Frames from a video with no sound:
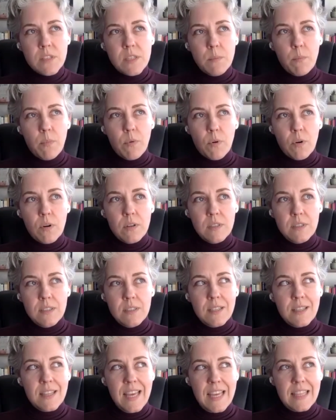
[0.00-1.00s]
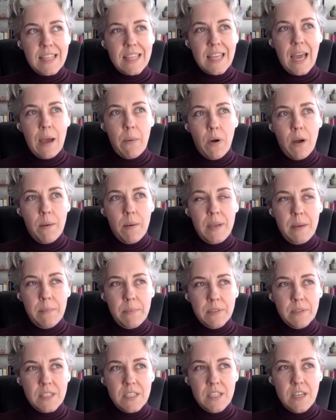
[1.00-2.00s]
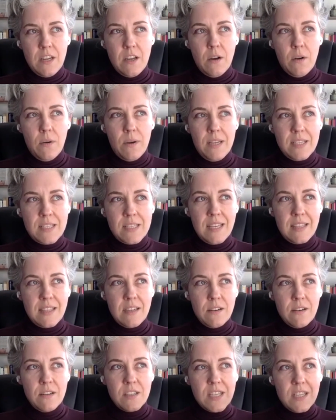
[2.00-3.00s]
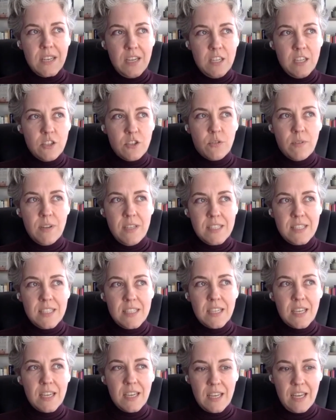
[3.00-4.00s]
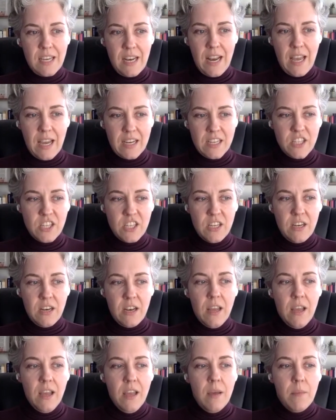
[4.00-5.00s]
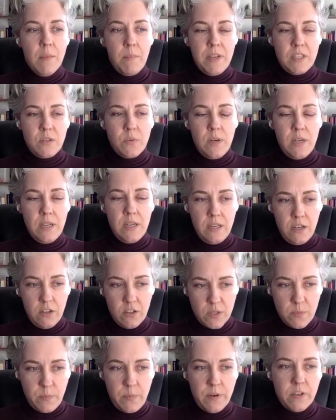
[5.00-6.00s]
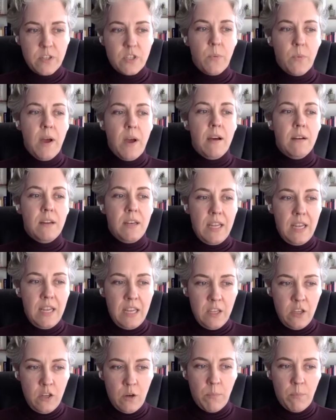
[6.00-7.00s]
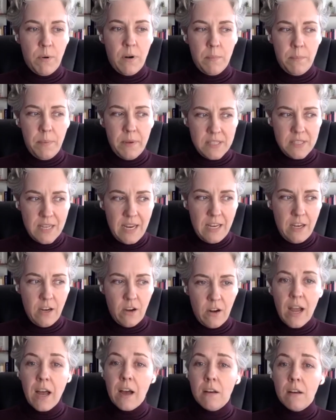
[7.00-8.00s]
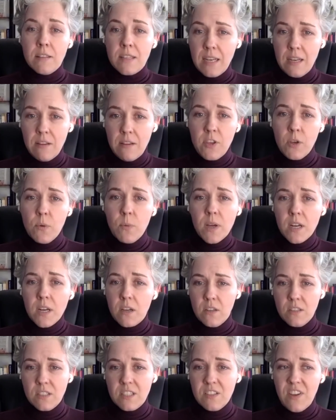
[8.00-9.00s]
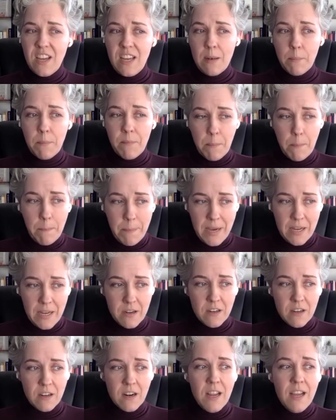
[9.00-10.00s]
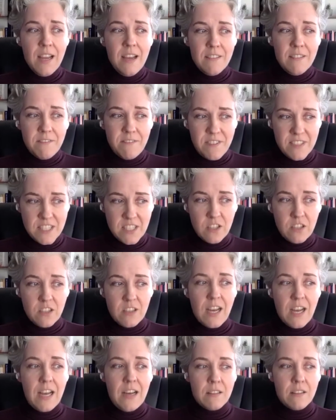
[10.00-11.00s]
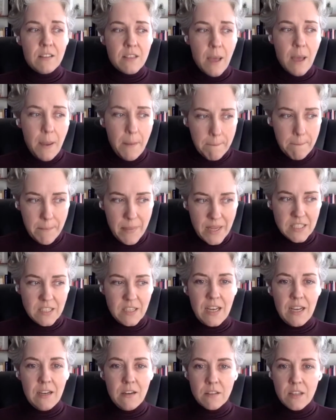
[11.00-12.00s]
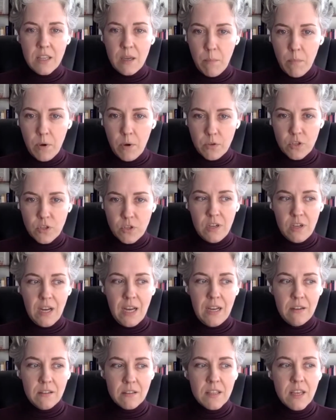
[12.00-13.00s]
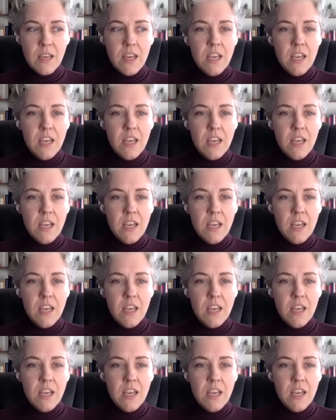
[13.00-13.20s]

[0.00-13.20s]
important thing that I want people to know is that there is an intrinsic connection between your spirituality, your purpose, and your health. And if you want to cultivate better physical health, mental health, emotional health,